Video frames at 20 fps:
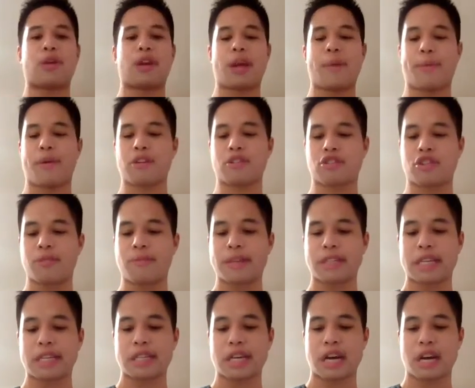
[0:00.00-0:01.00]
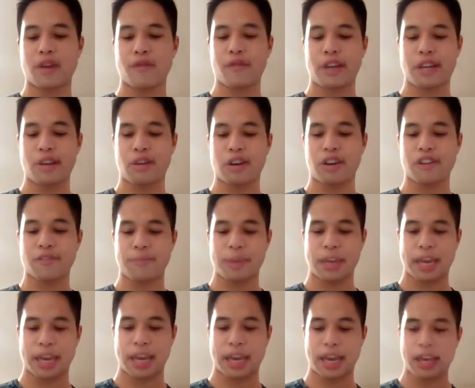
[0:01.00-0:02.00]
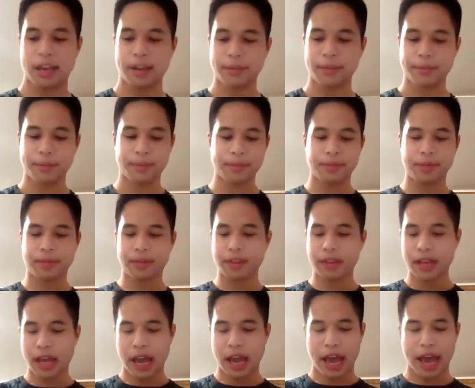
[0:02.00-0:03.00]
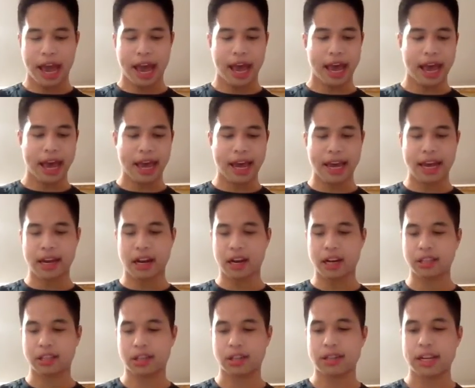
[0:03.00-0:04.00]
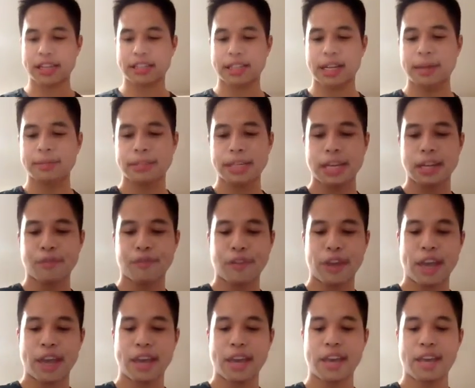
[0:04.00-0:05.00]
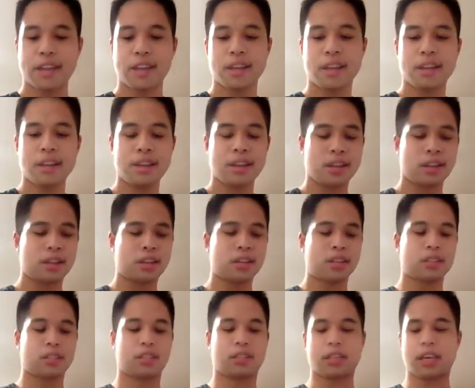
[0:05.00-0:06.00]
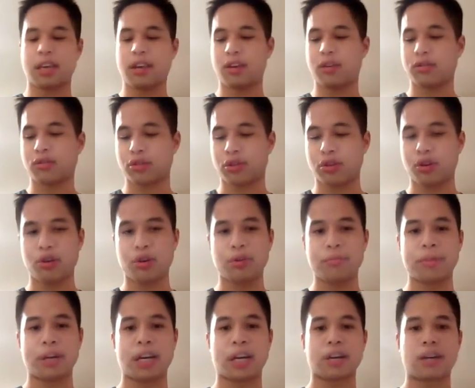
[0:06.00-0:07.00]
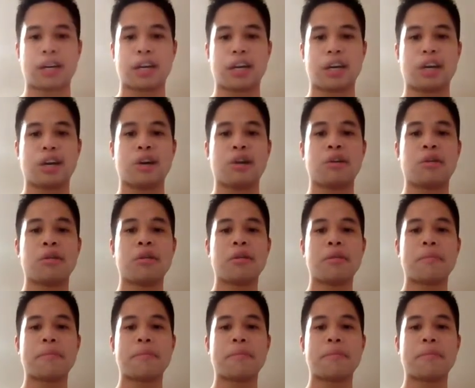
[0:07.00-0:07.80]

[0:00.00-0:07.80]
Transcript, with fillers: when I post you the entire video of me. And until next time, Santa the fan. See you tomorrow.